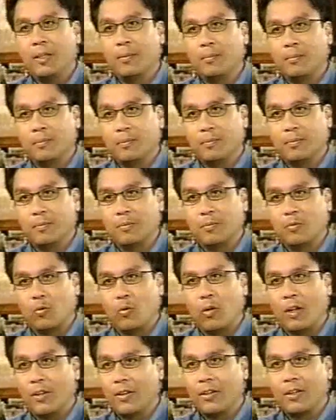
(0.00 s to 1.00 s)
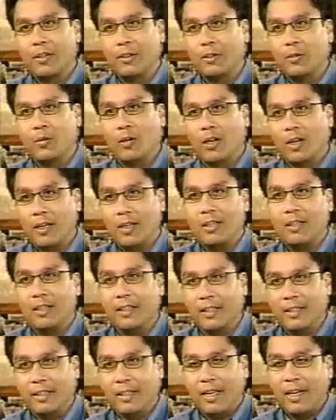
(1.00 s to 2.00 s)
is the same whether
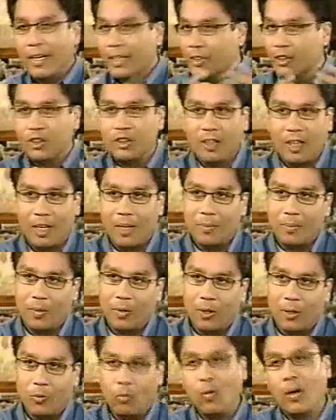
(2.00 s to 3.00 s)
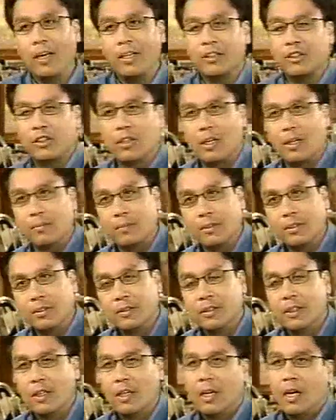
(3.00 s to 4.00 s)
you are in X job or
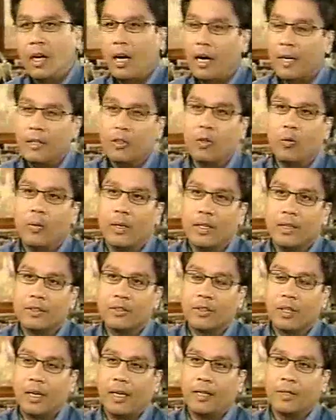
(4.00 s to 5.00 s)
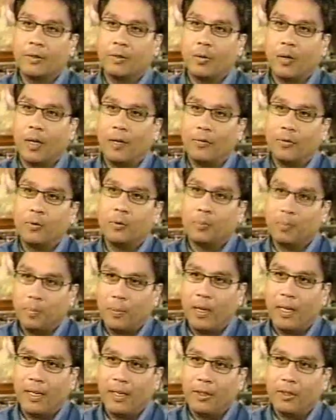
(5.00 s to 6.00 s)
Y job. I know what it's like
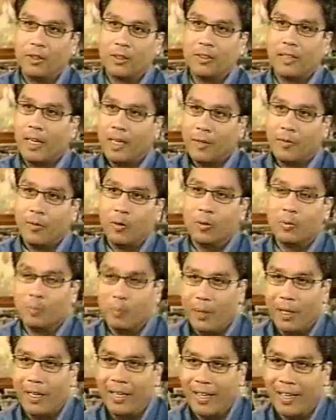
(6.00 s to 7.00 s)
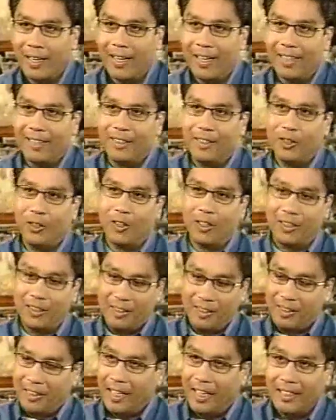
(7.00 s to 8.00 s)
to have to pay your telephone
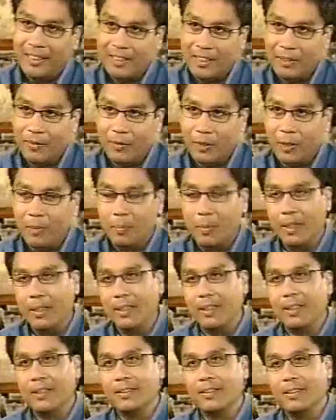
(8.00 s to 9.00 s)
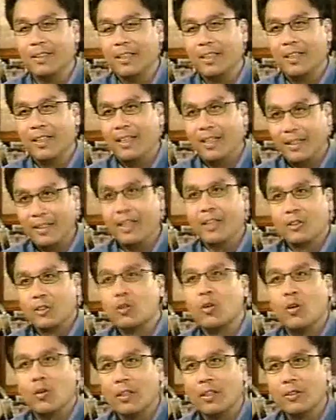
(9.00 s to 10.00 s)
bill and your CATV bill
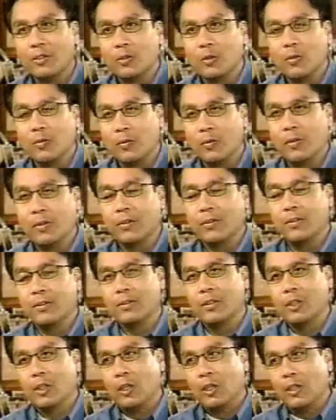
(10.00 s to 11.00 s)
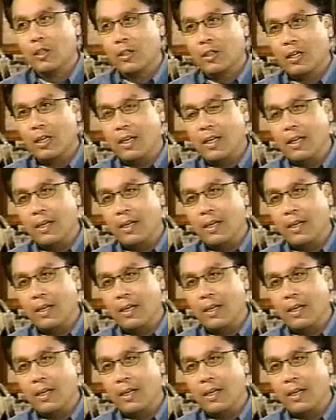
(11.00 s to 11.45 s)
and so on and so forth.